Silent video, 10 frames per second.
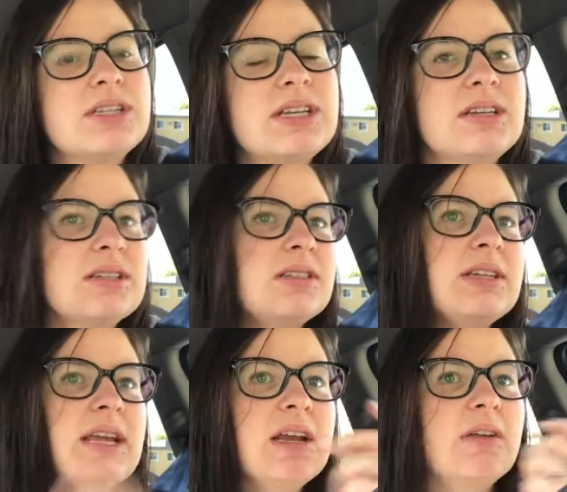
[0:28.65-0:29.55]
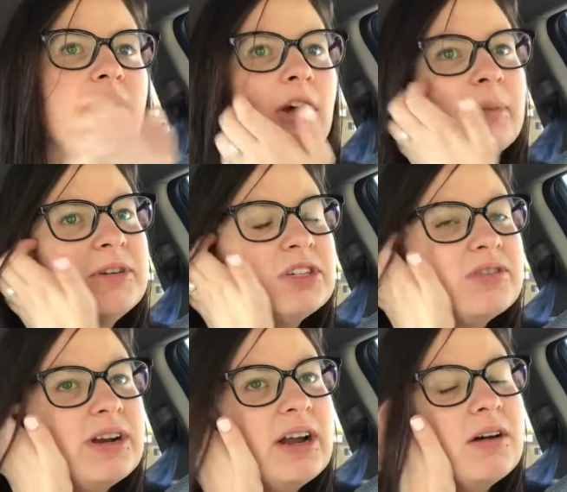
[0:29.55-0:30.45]
He's taking out the garbages
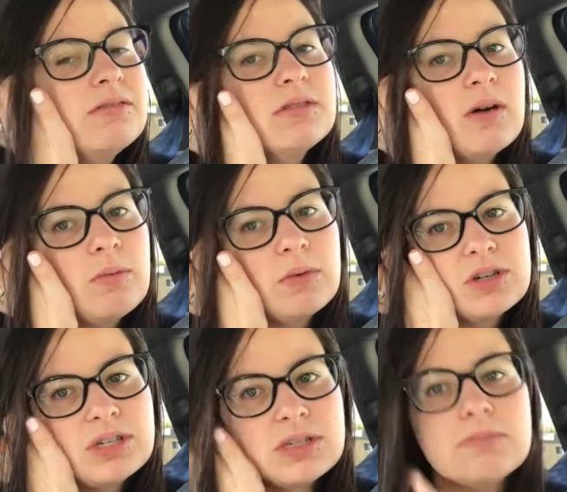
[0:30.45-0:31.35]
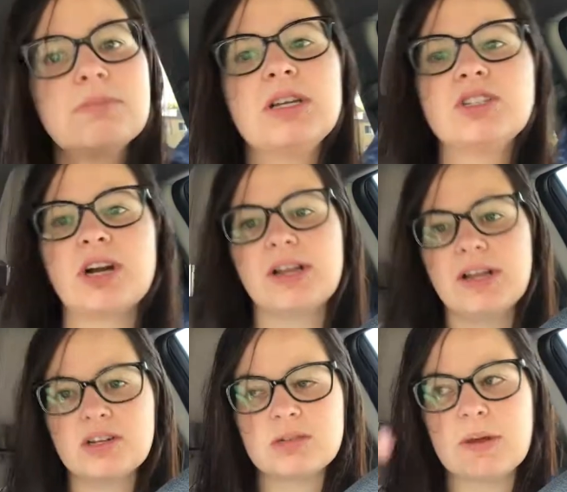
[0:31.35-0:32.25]
right now, so we're just, me and Charlie
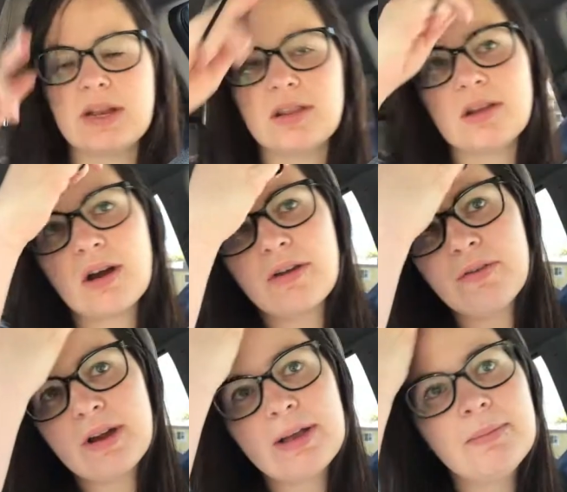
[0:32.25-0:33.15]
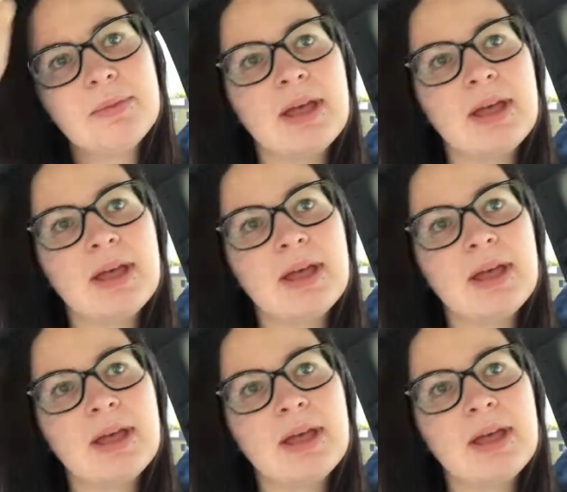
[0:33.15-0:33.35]
are just waiting in the car for him.